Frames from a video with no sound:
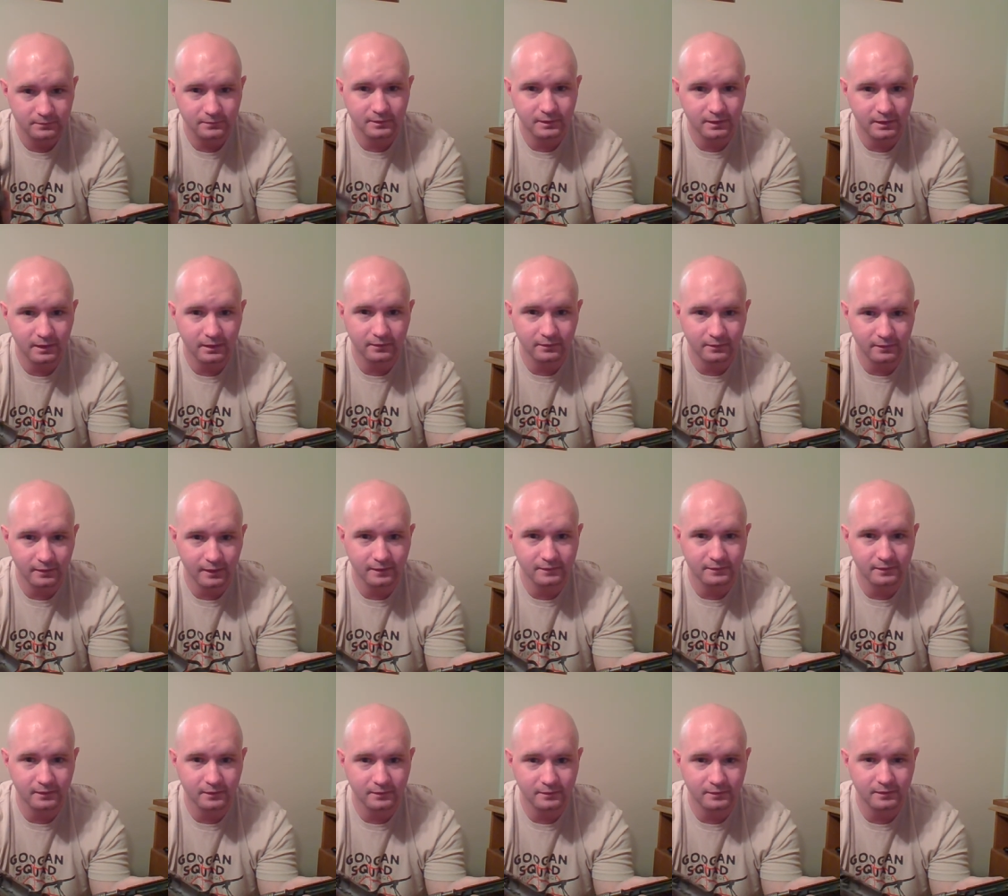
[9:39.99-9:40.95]
yeah,
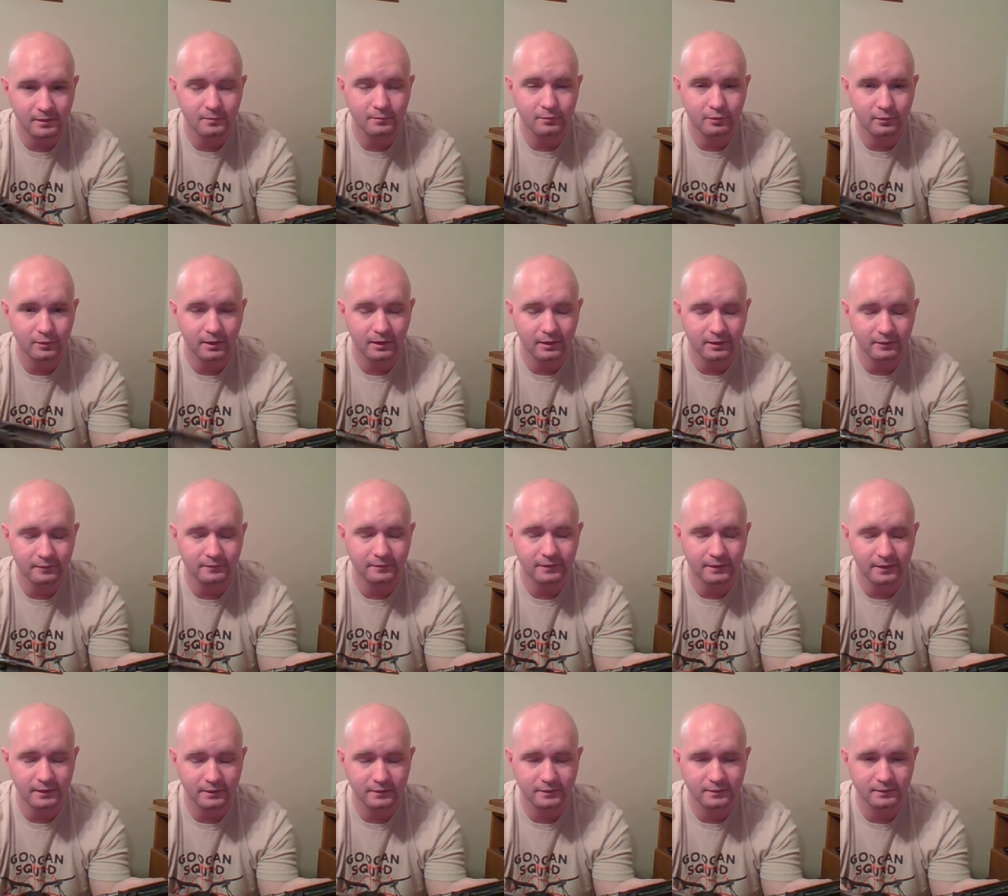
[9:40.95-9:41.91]
that's a temporary
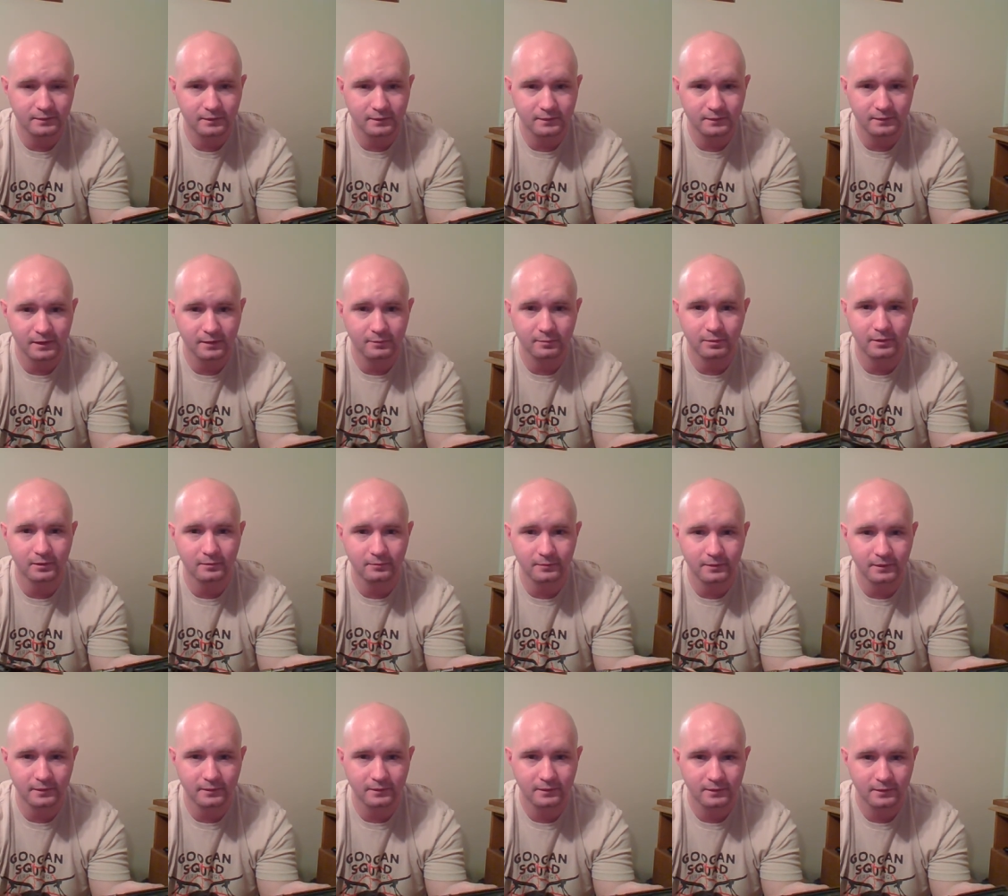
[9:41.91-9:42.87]
fix. It's not
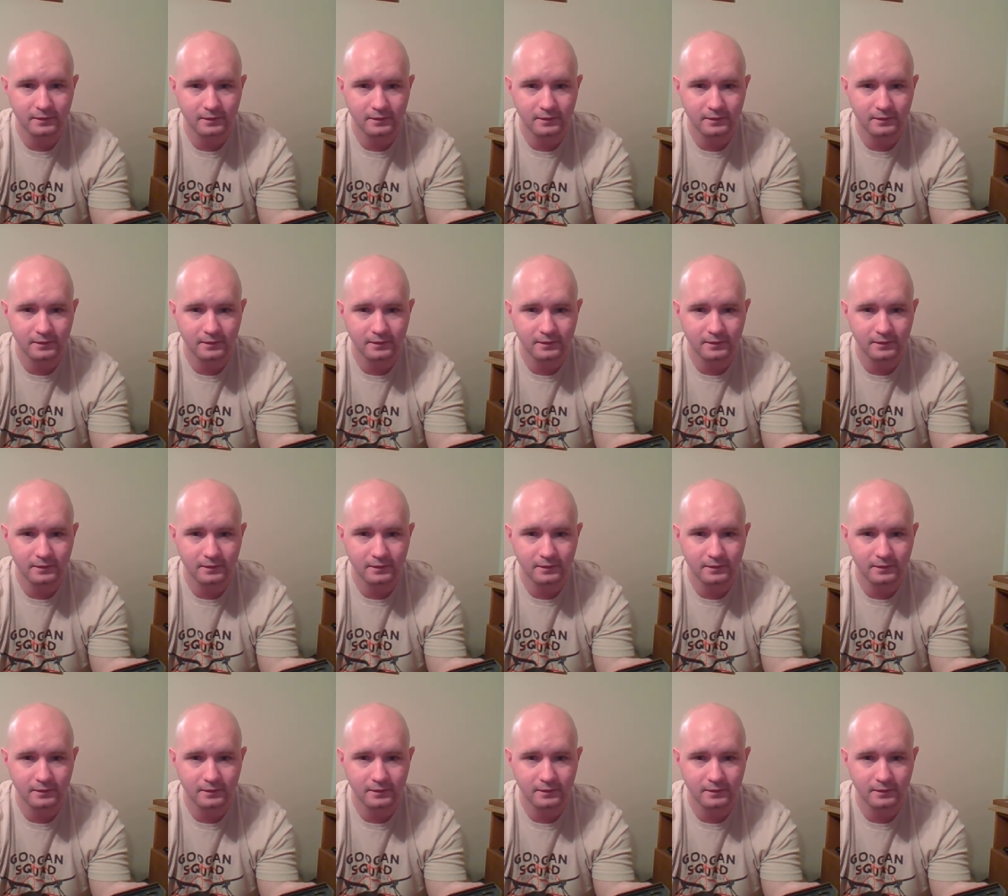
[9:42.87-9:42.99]
permanent.